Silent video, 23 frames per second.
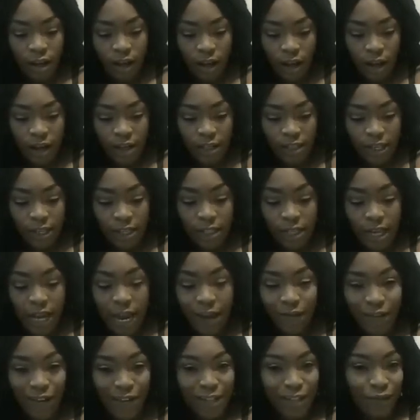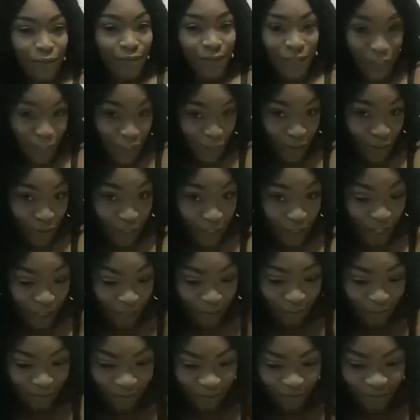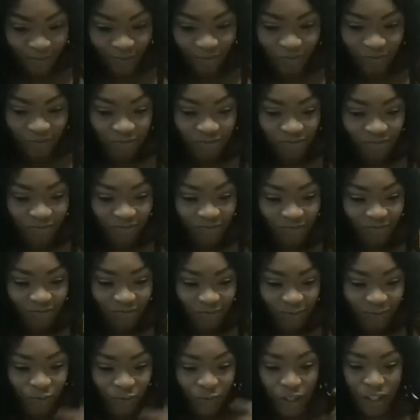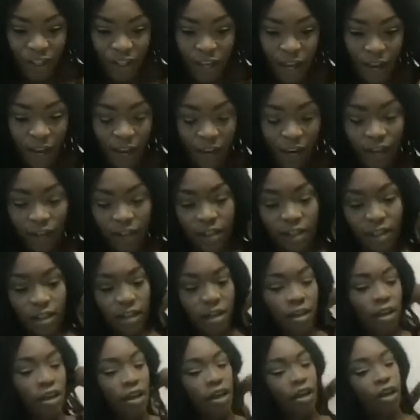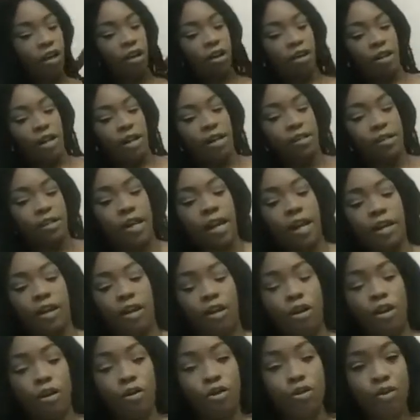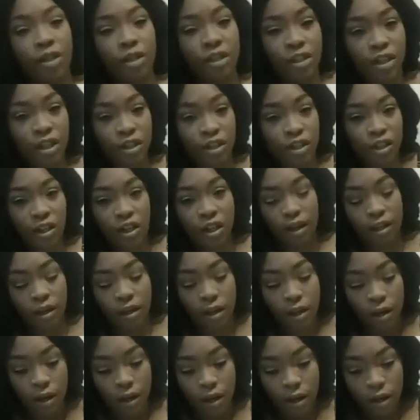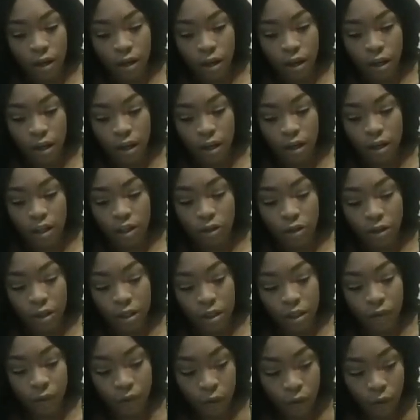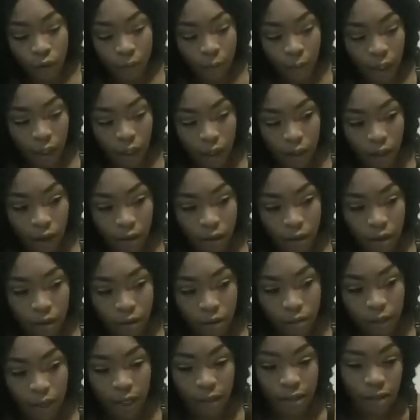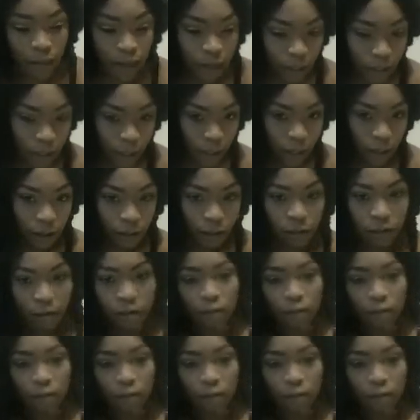It says life is a mystery. With the 8 here, that's like, you know, transitioning, transforming, things ending,